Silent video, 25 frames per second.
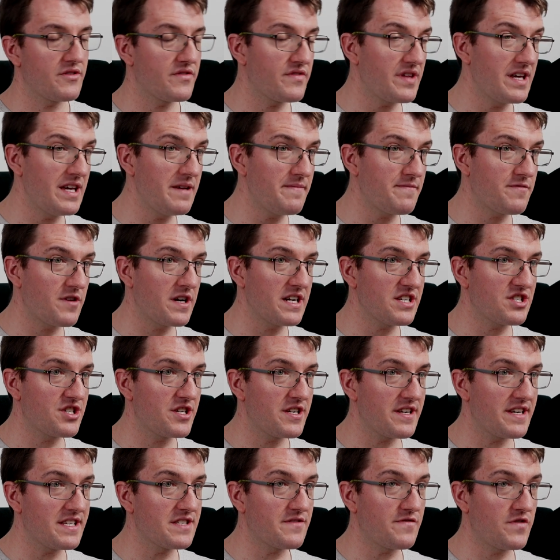if the hip
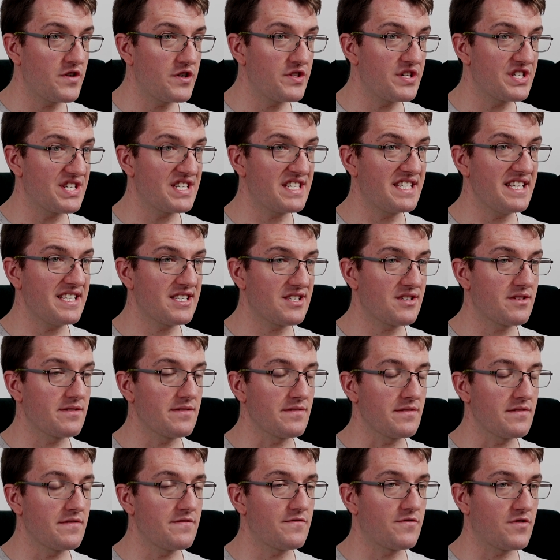fracture is further
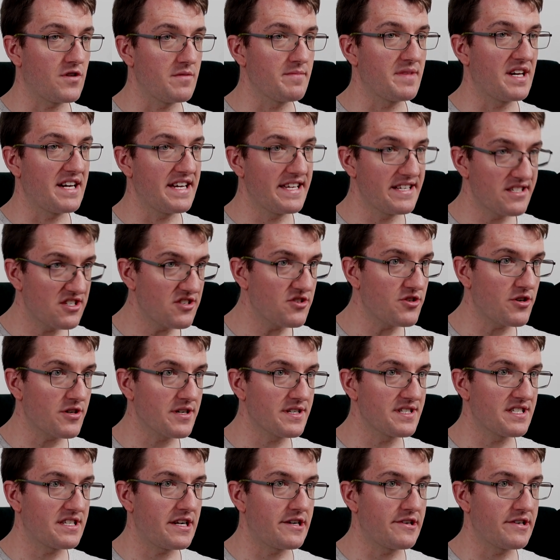distal from that
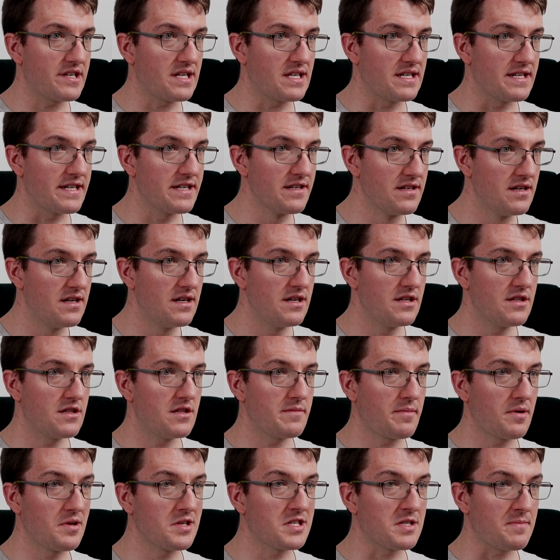intertrochanteric line, the
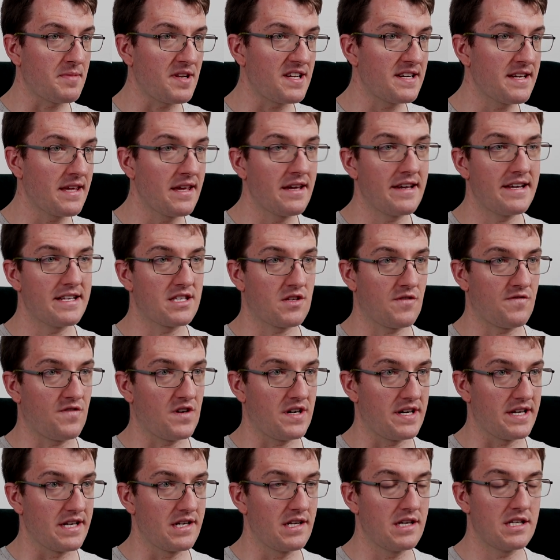blood supply, it's
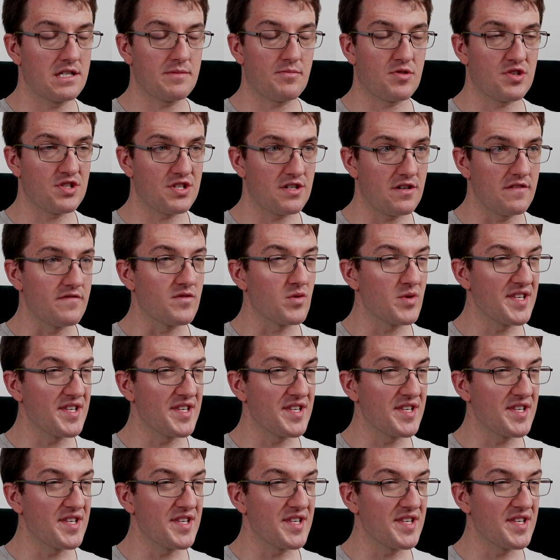fine, it's preserved.